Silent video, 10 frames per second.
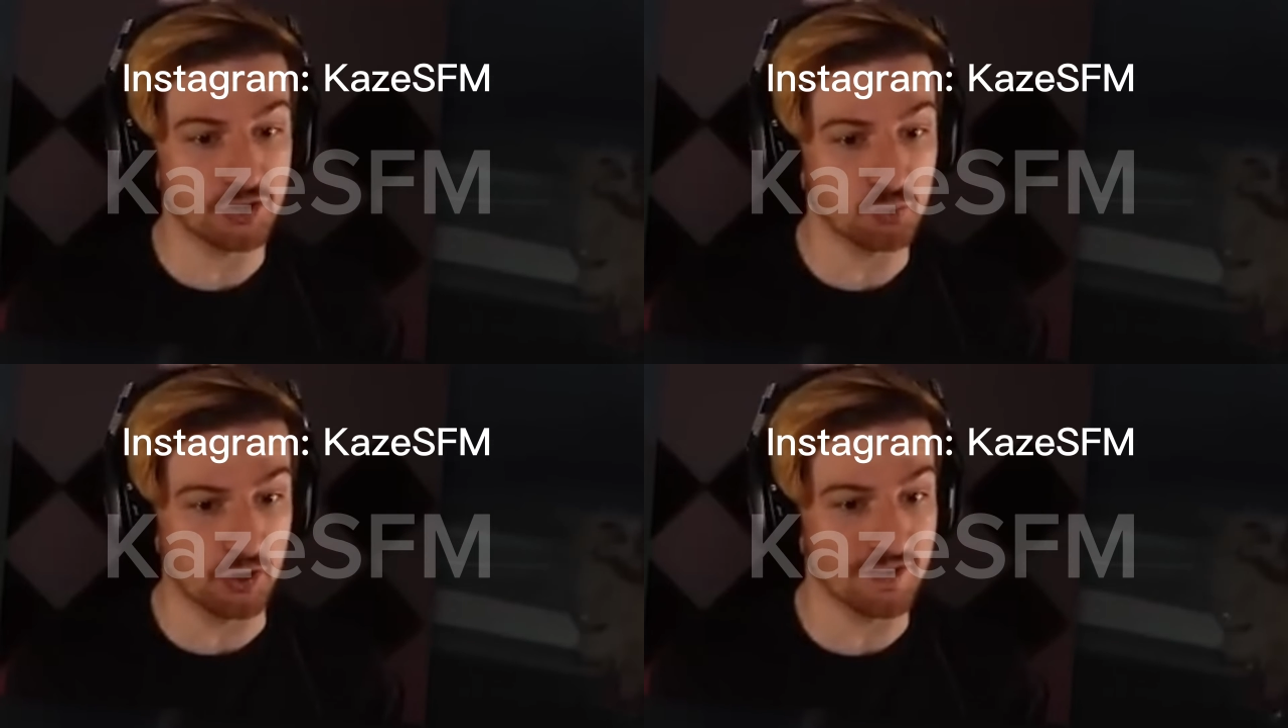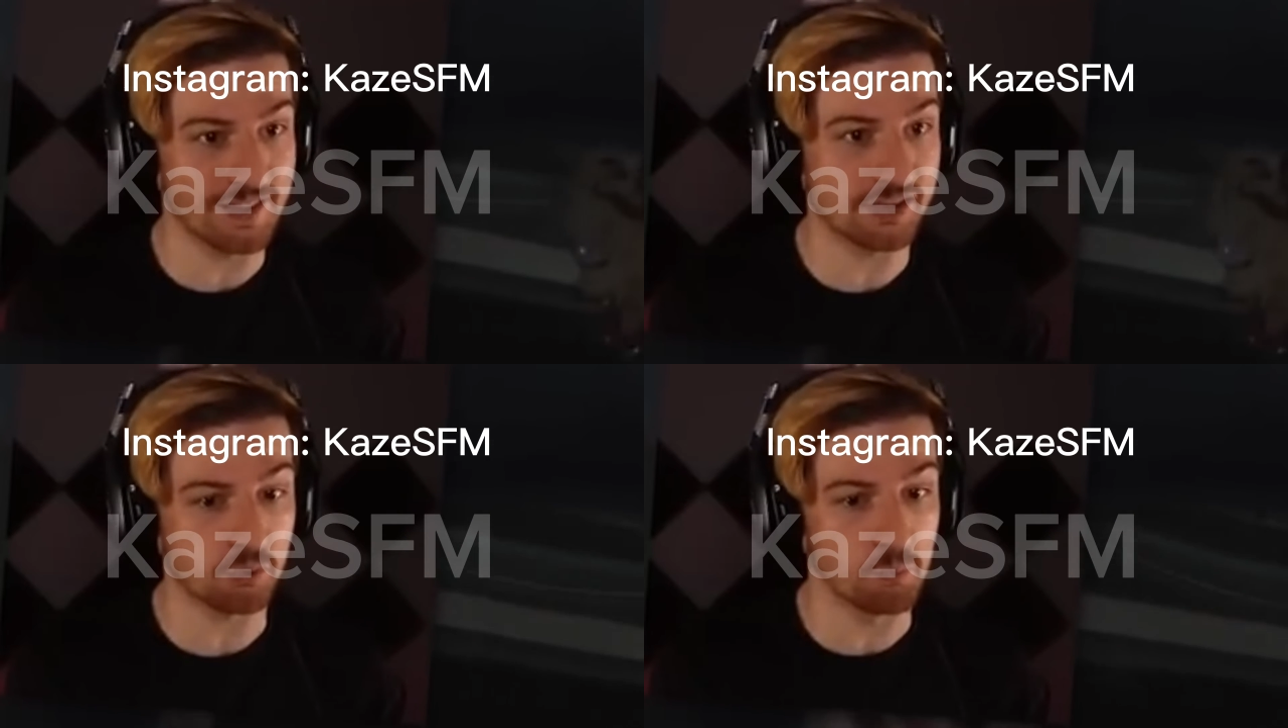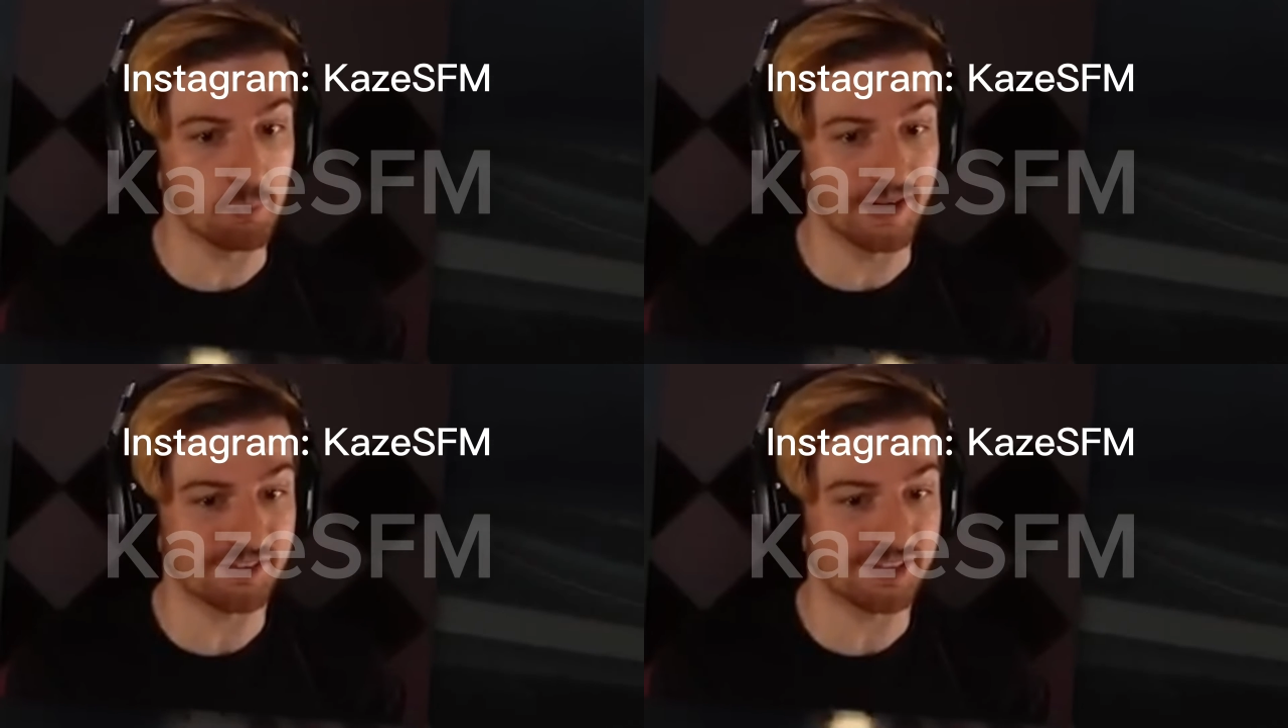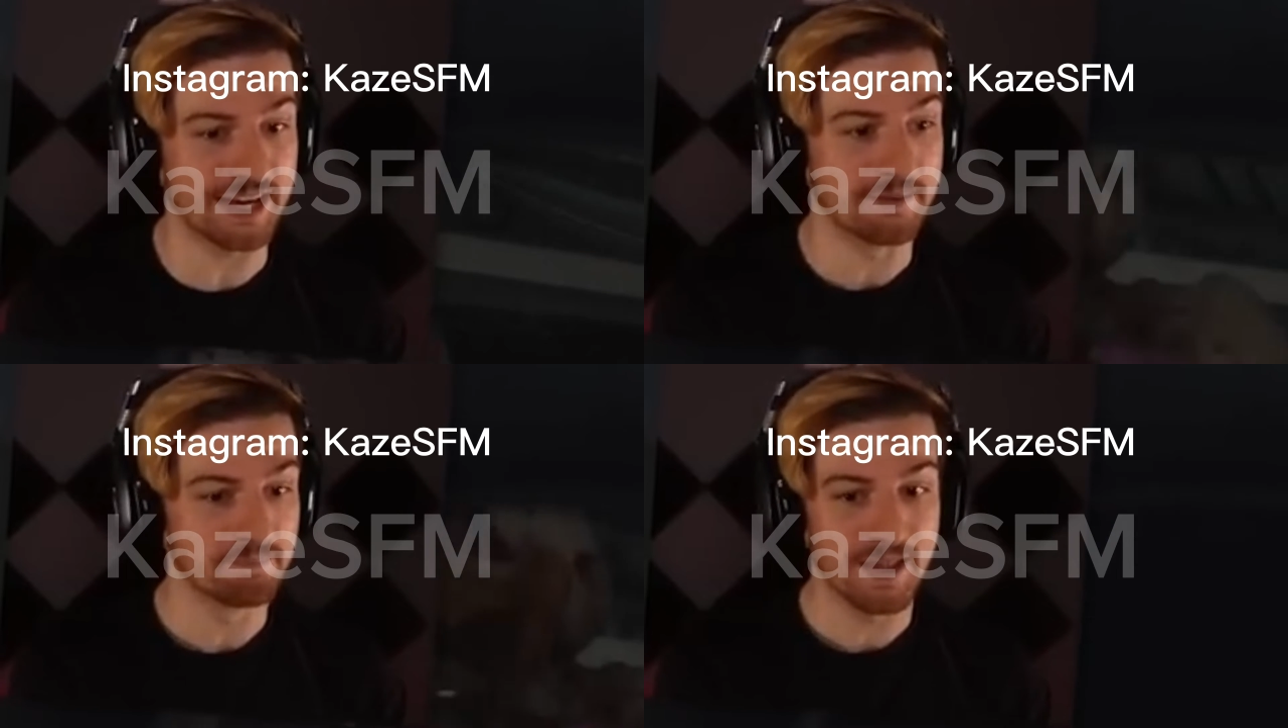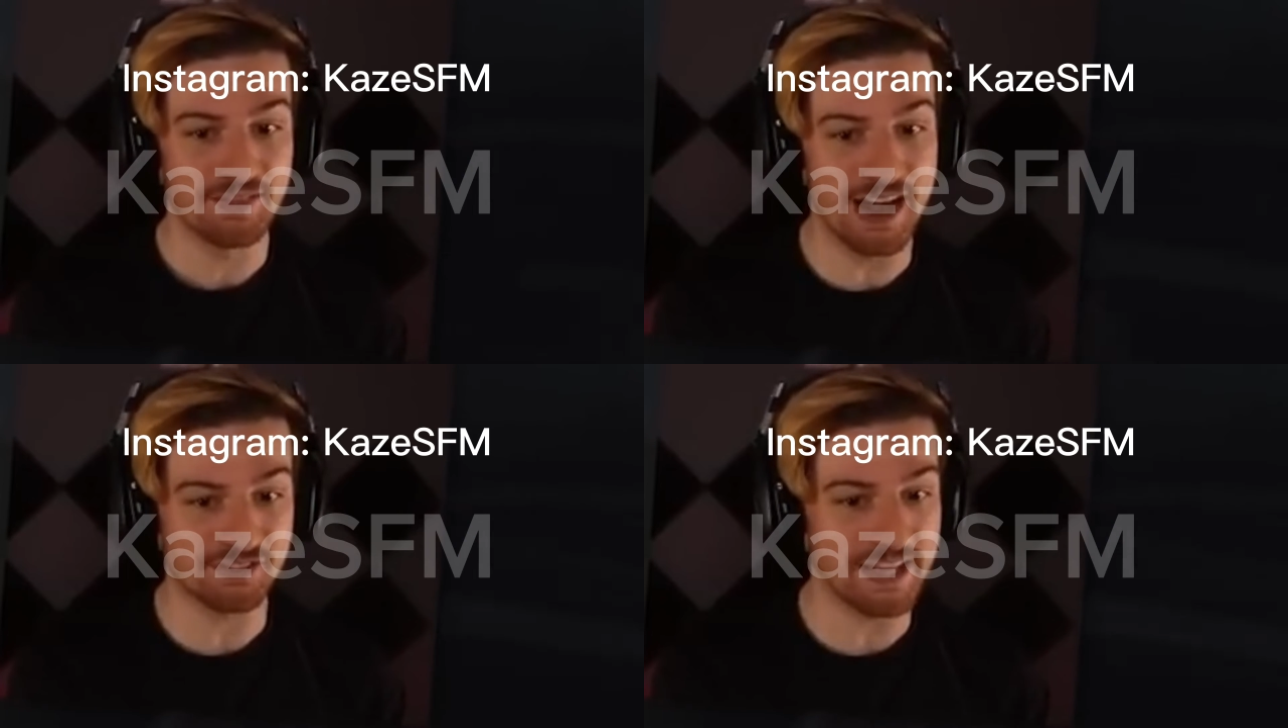Now she's watching. This is what we want to see.
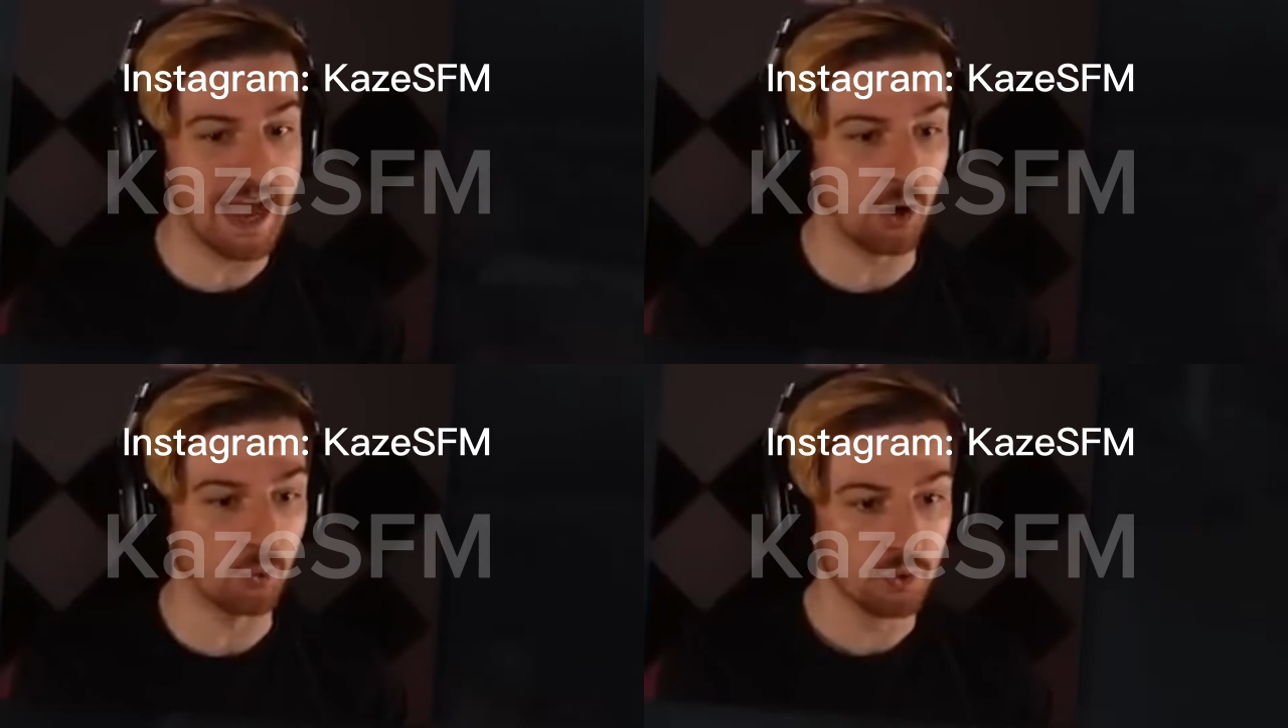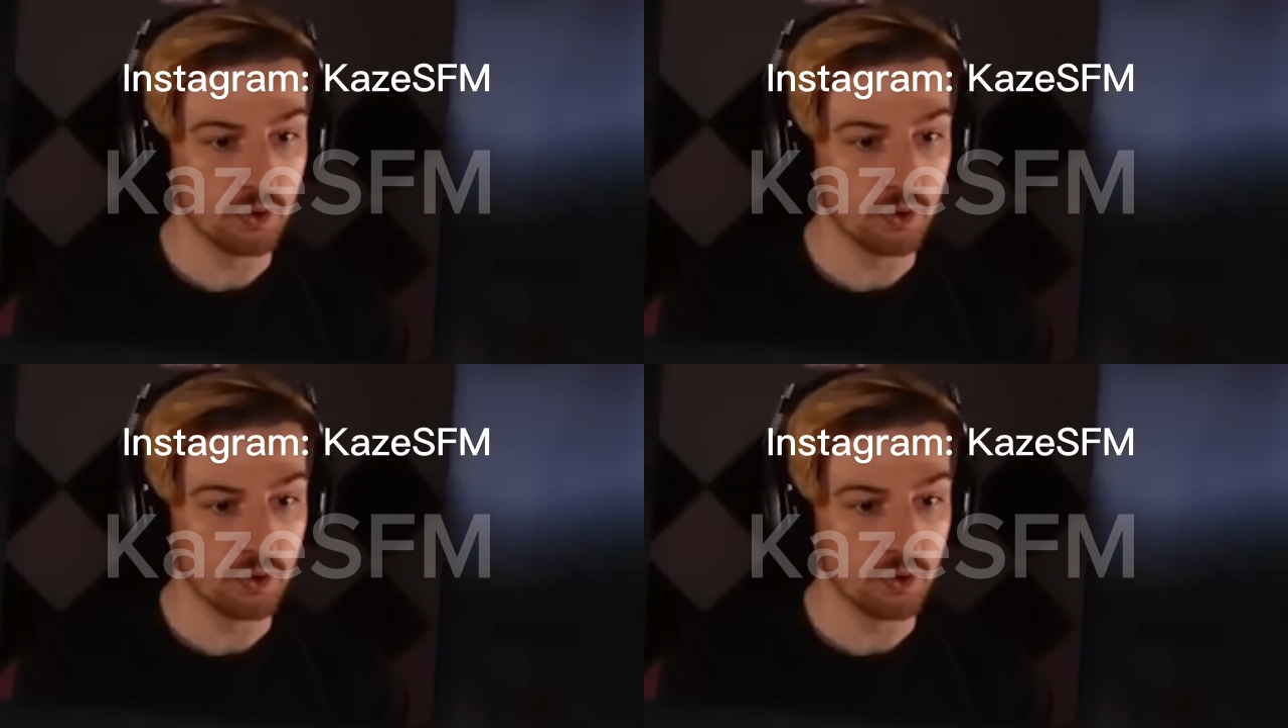That's the owl.